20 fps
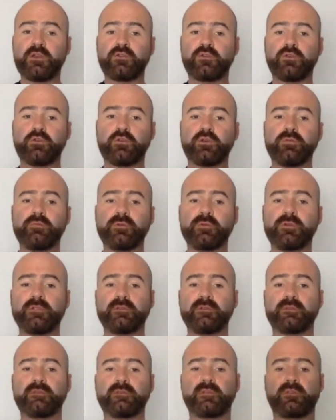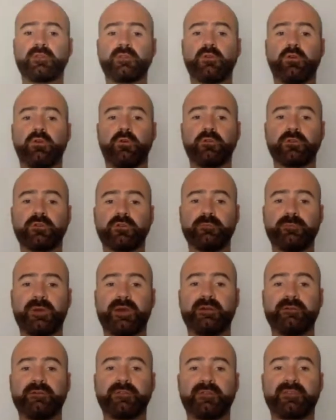Tuckman talks
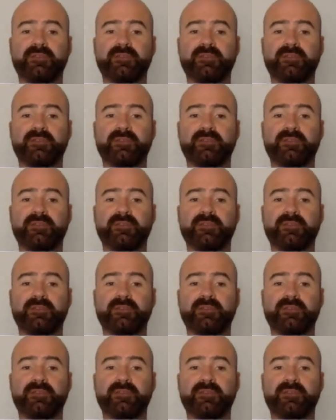about the